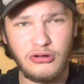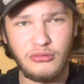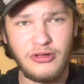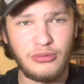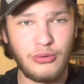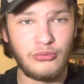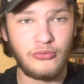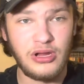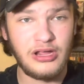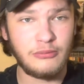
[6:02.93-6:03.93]
with when
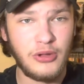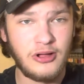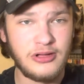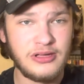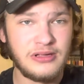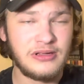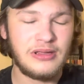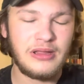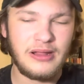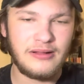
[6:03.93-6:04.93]
reading manga,
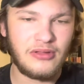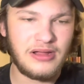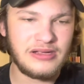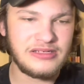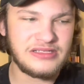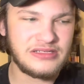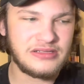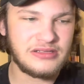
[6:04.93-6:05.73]
and that is,